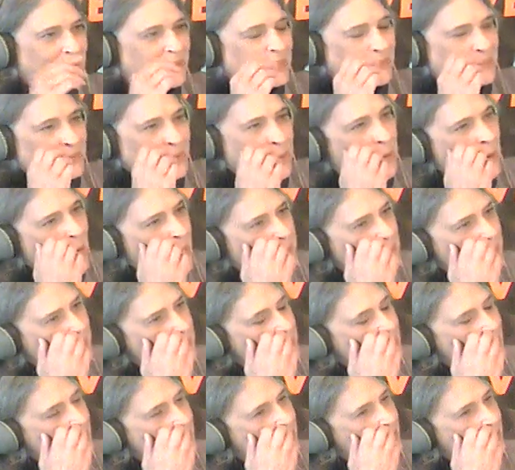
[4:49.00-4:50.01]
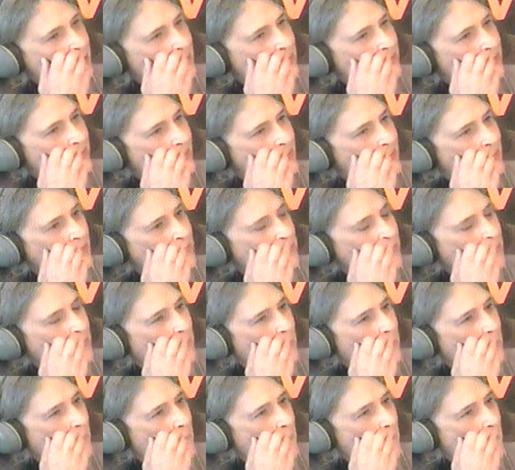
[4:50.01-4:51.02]
So I did some research,
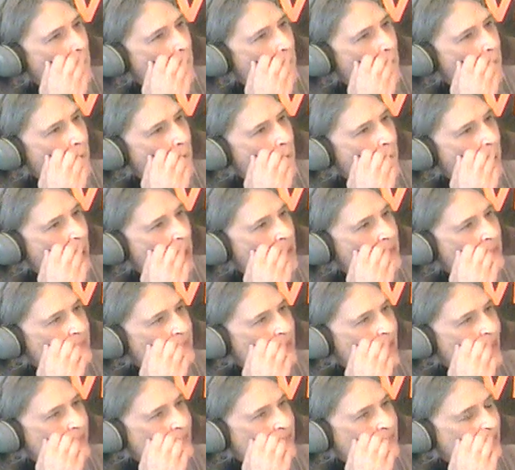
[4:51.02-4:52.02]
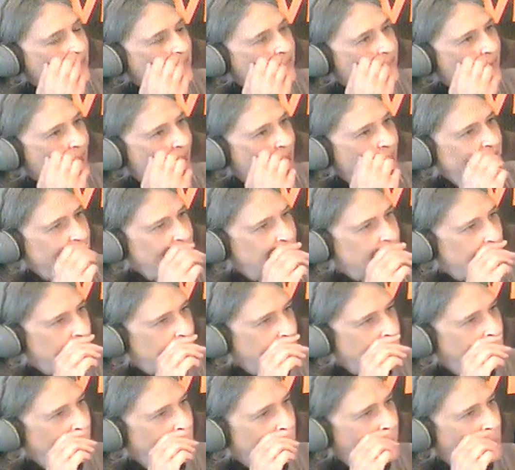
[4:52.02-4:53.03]
and it's actually
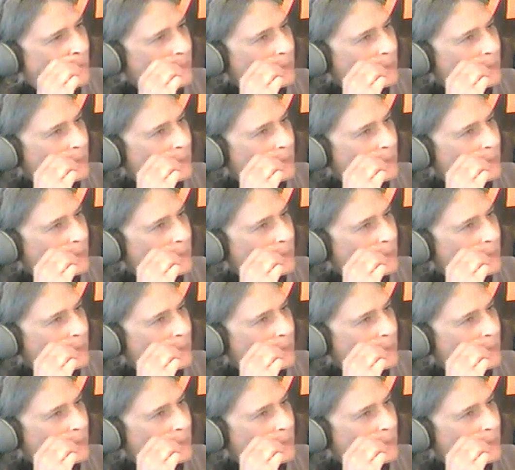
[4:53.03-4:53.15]
fascinating.